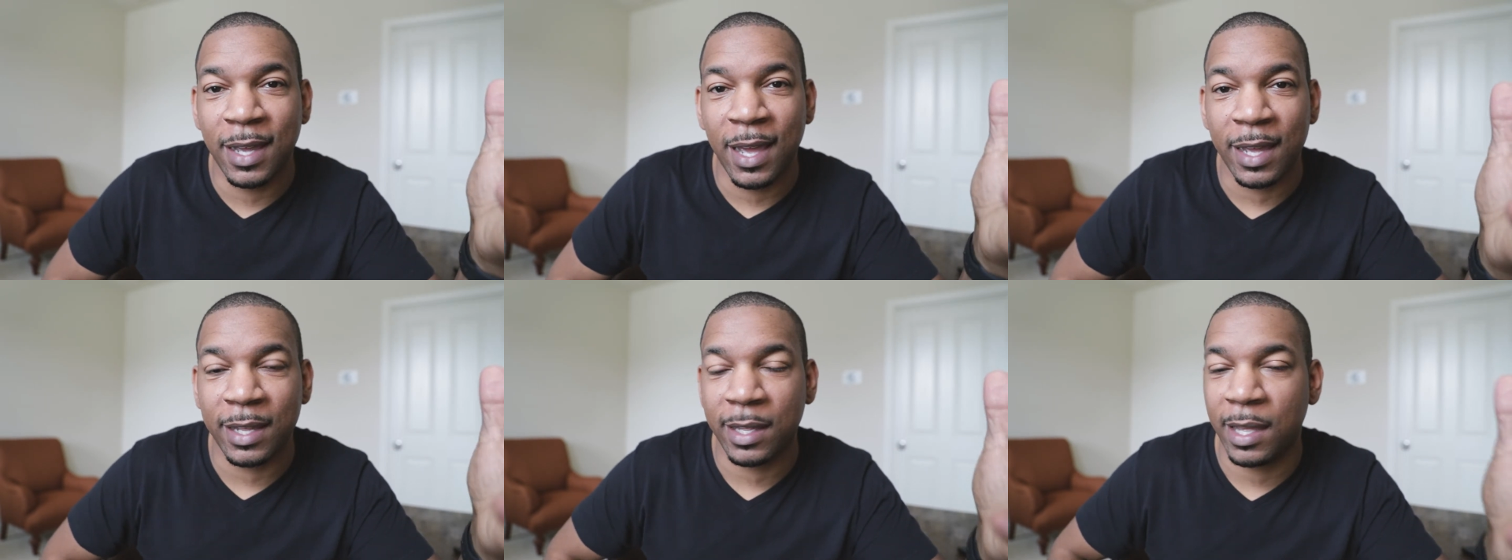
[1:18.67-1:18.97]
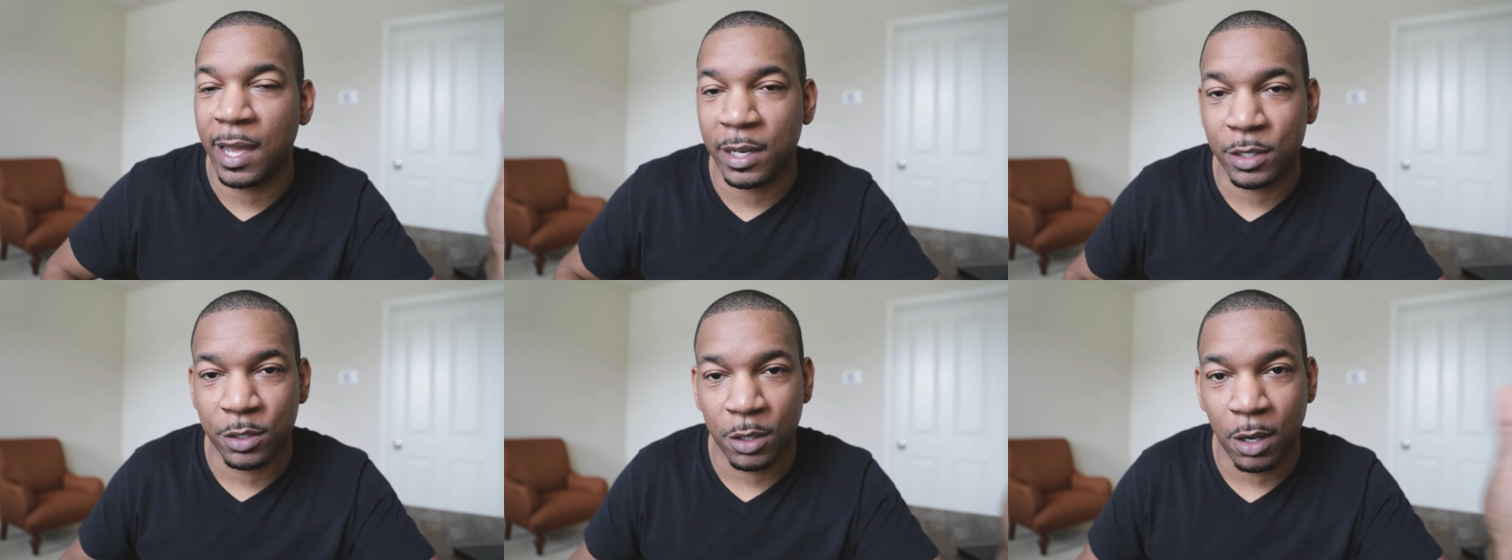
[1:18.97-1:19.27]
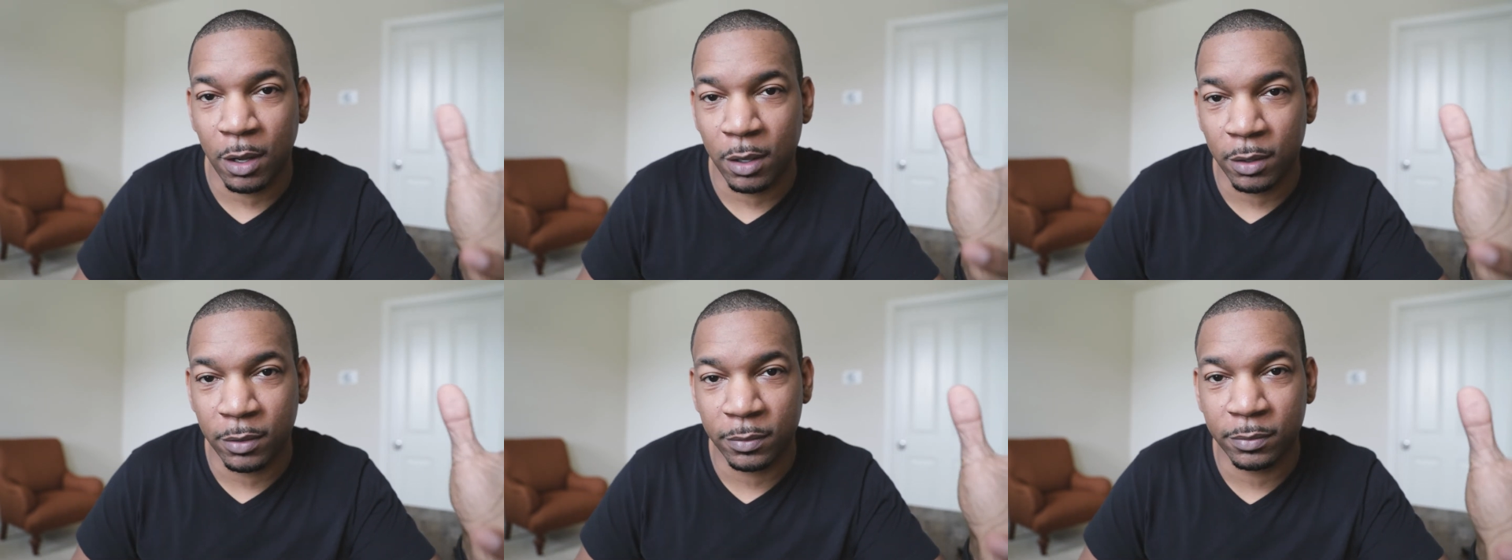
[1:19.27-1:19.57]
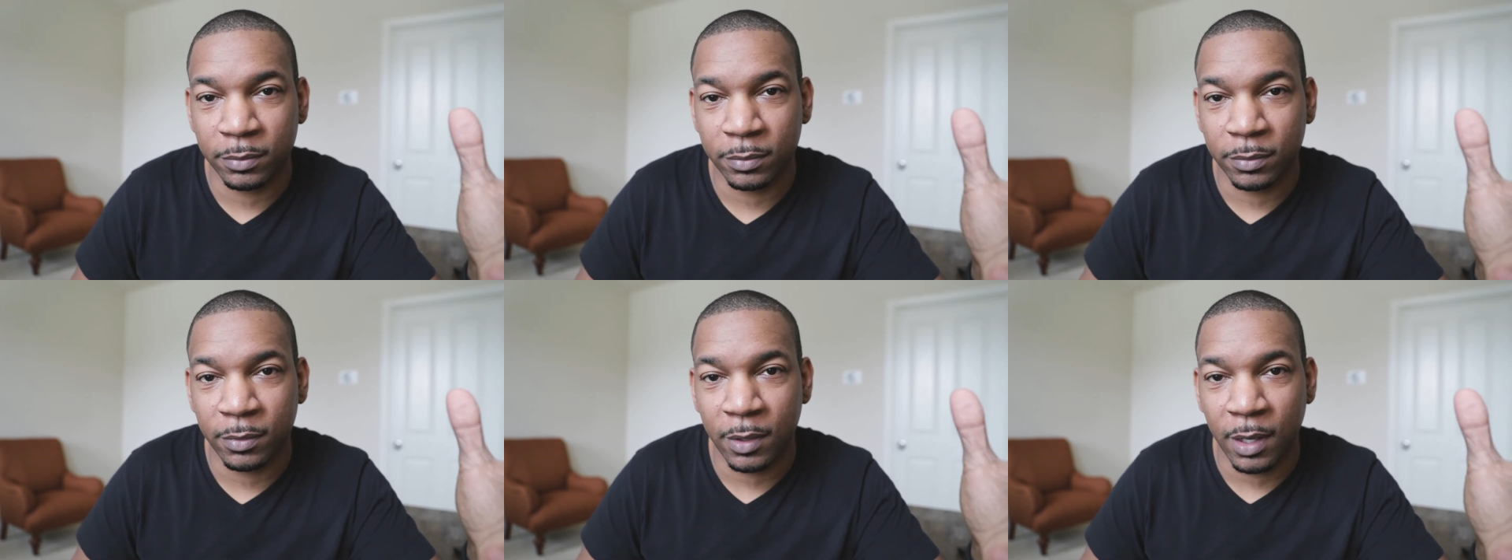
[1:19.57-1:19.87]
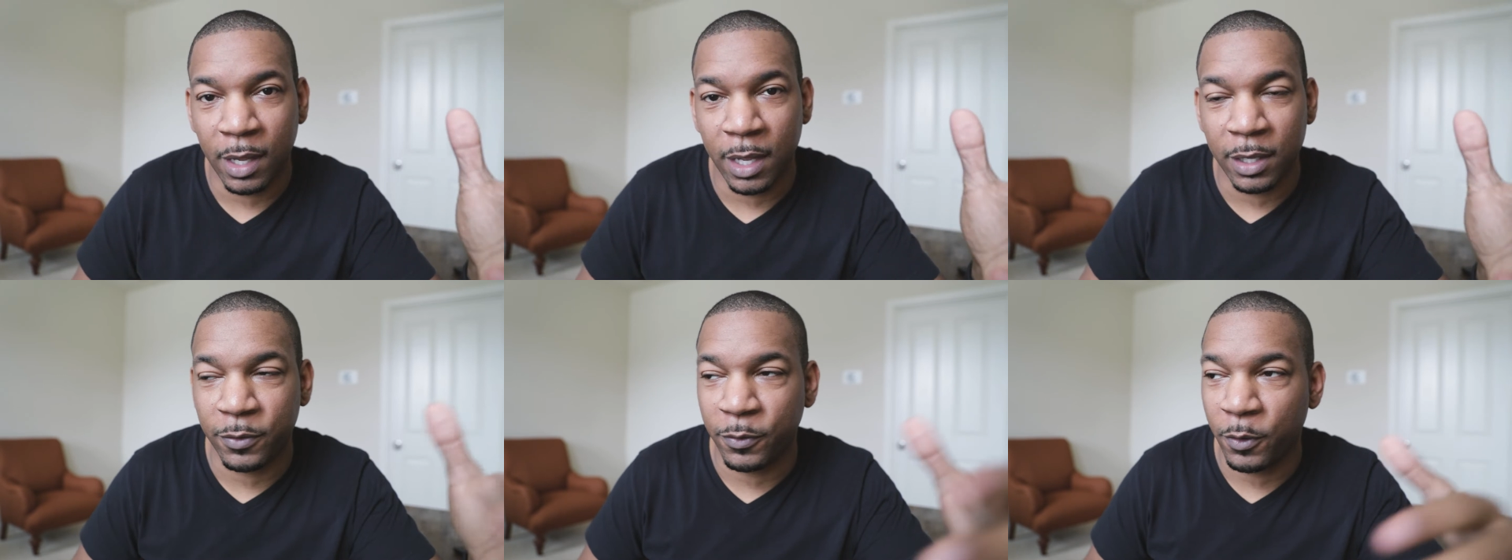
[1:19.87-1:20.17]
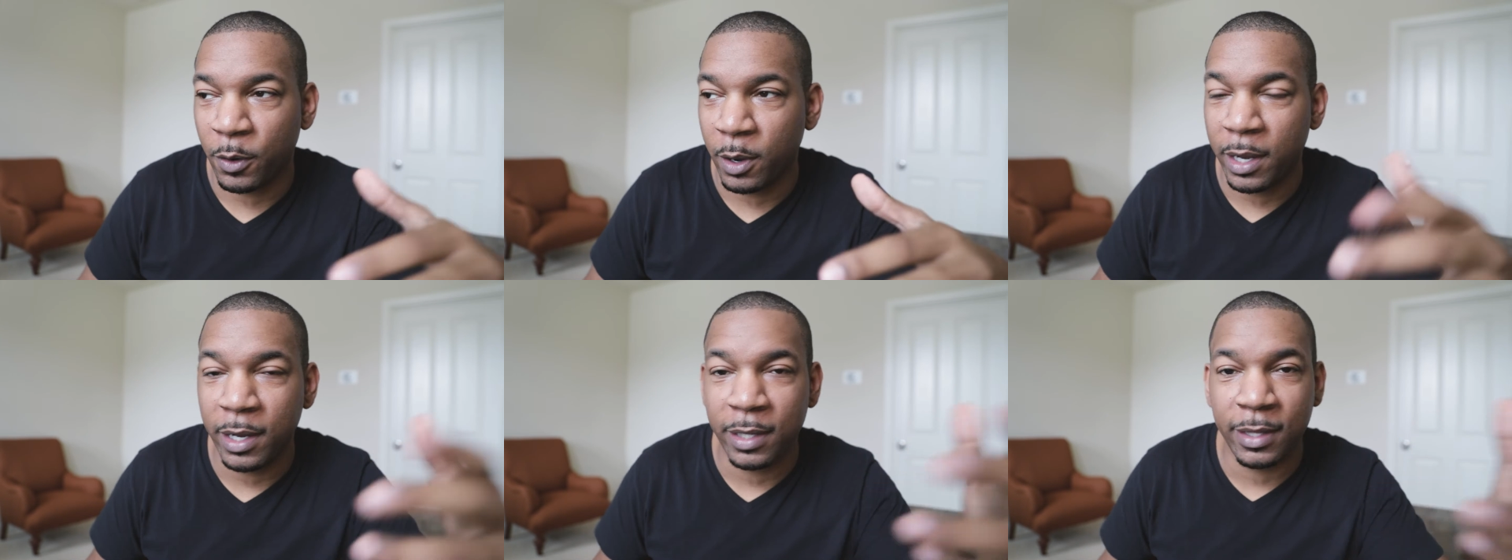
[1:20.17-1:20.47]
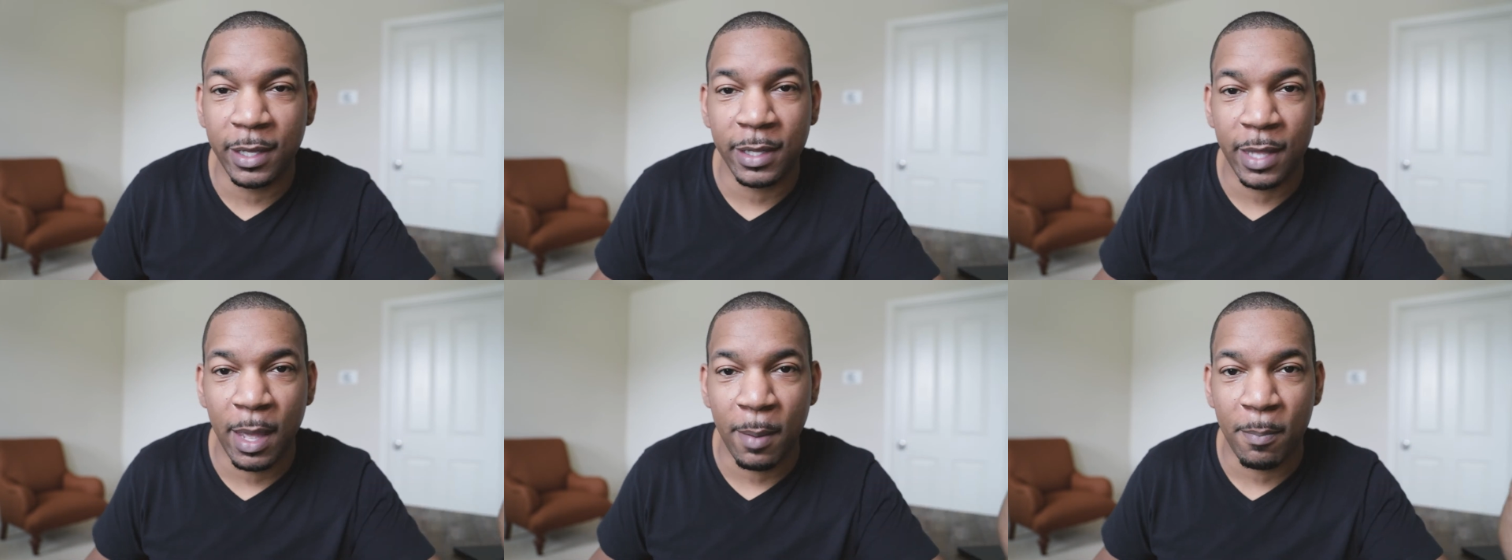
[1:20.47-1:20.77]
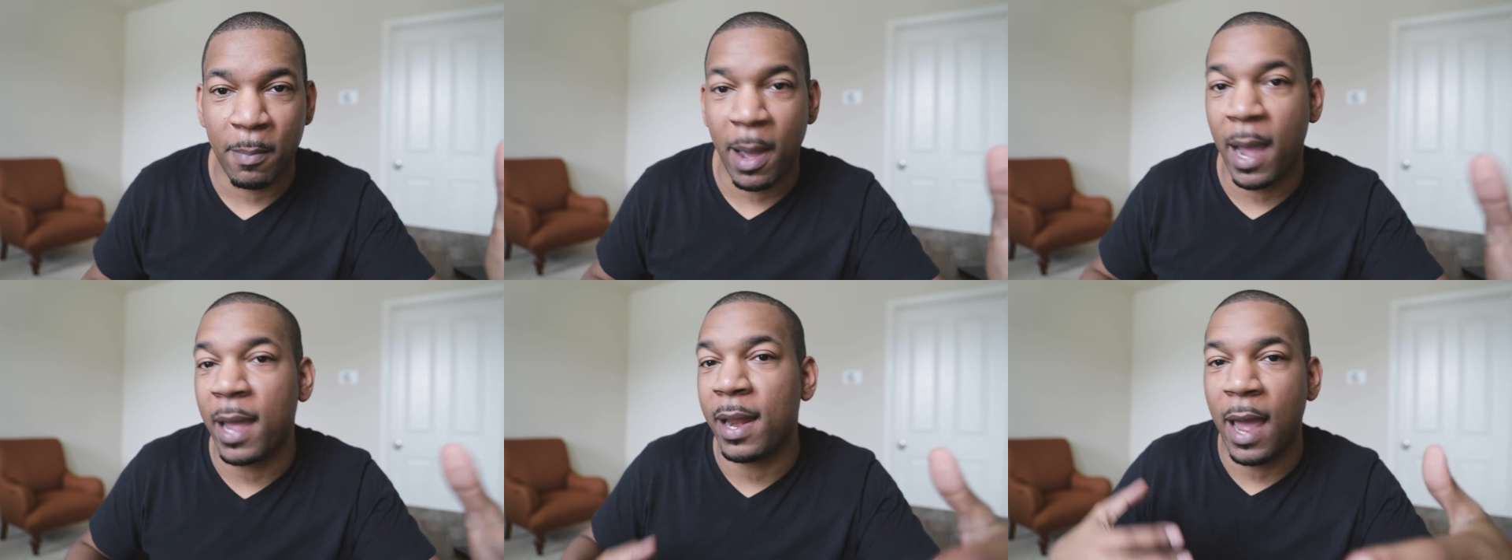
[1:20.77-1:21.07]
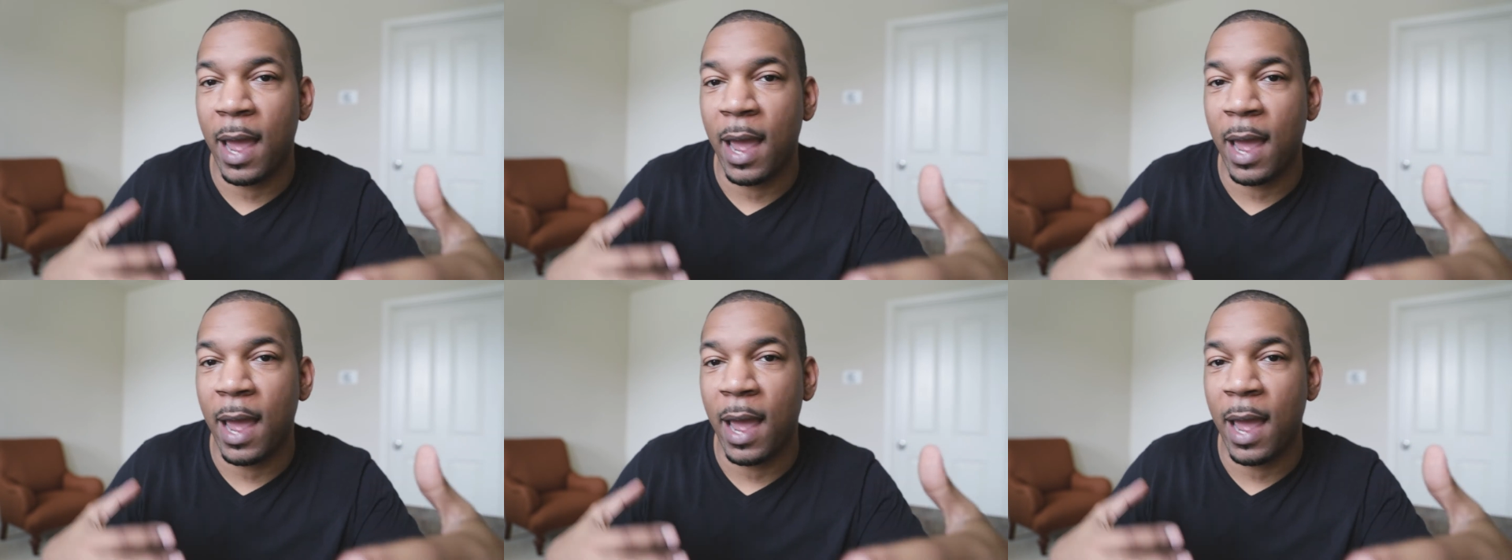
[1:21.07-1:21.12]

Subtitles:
a catch-all. It's for anything that might